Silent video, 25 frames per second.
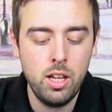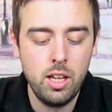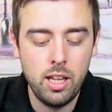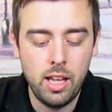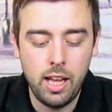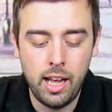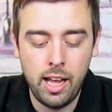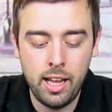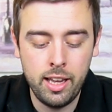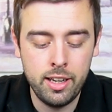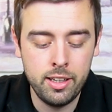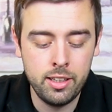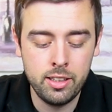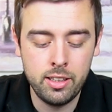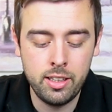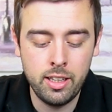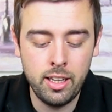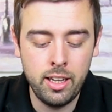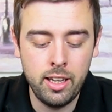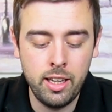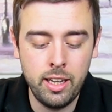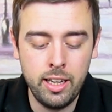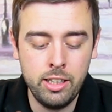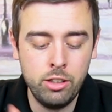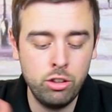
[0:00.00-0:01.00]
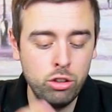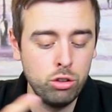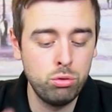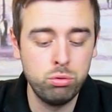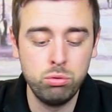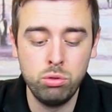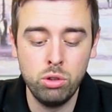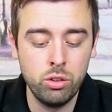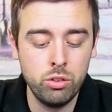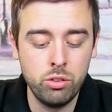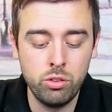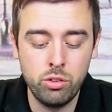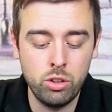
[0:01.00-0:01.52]
And it just
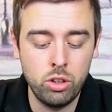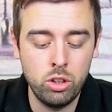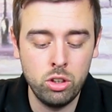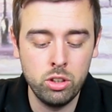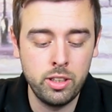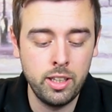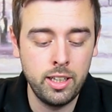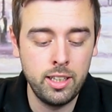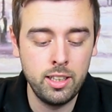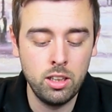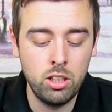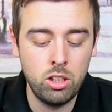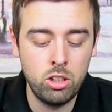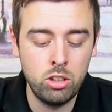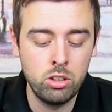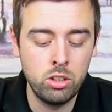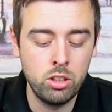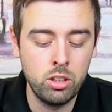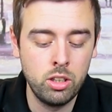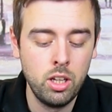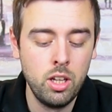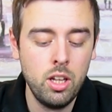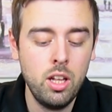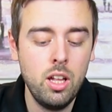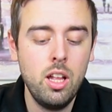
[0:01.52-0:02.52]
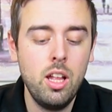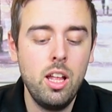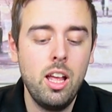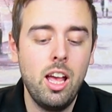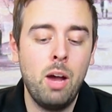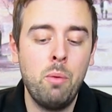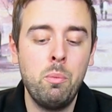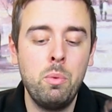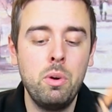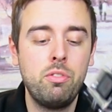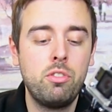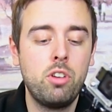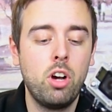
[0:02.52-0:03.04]
runs all day long.
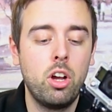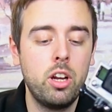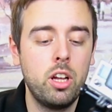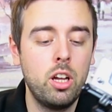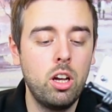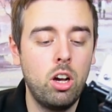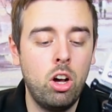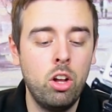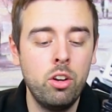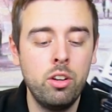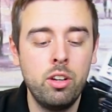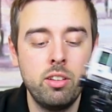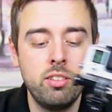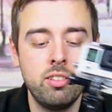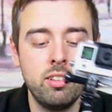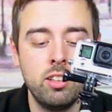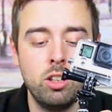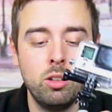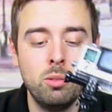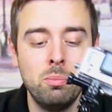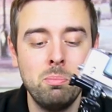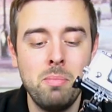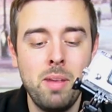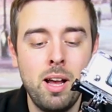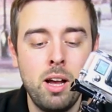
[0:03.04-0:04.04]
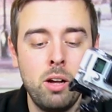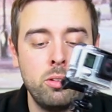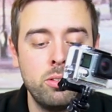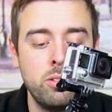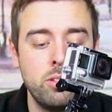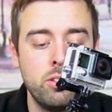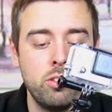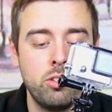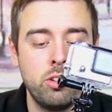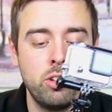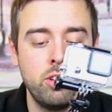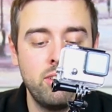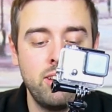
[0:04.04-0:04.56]
And we've got it on this little
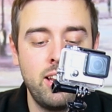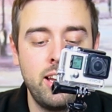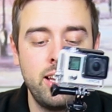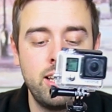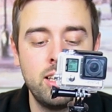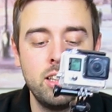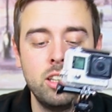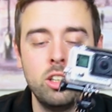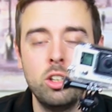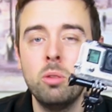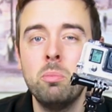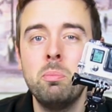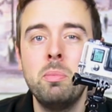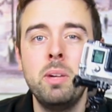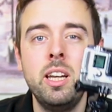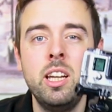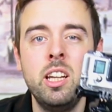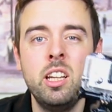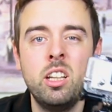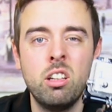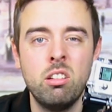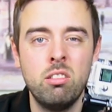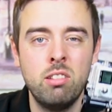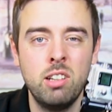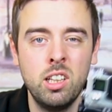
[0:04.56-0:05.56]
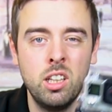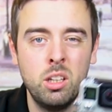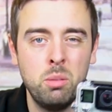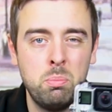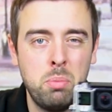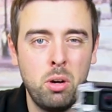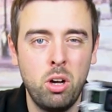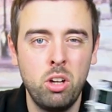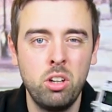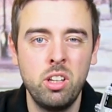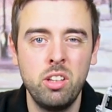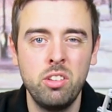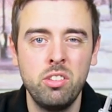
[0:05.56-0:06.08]
mount, so it's like a little mini Gorilla
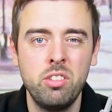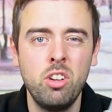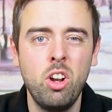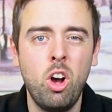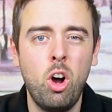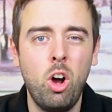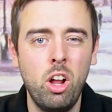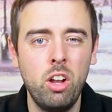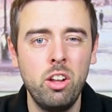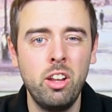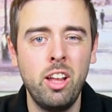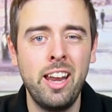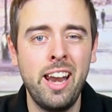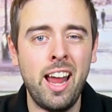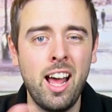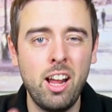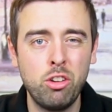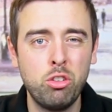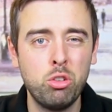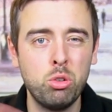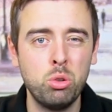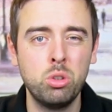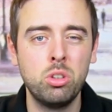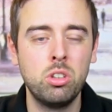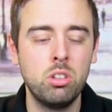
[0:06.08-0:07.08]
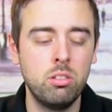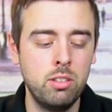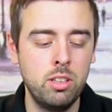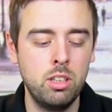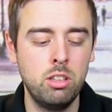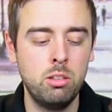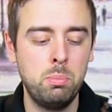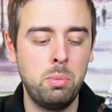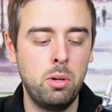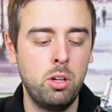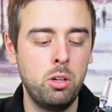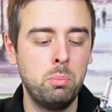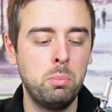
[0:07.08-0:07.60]
Pod. It's not an actual
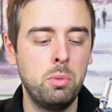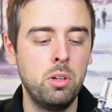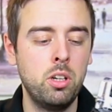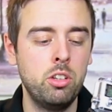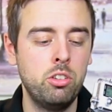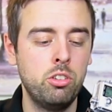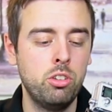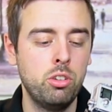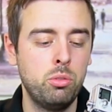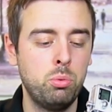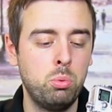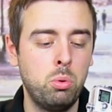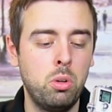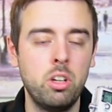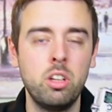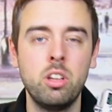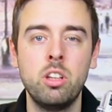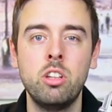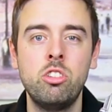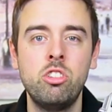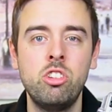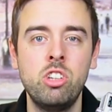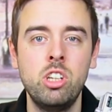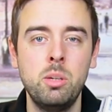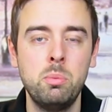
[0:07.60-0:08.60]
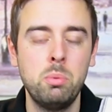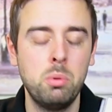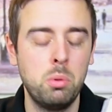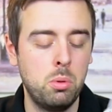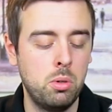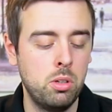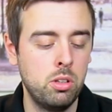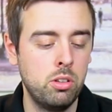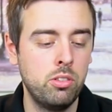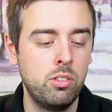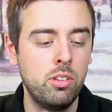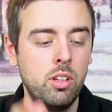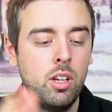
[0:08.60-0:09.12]
Gorilla Pod, but it's just one of the cheaper
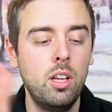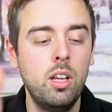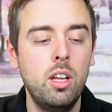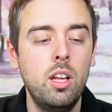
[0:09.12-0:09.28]
ones.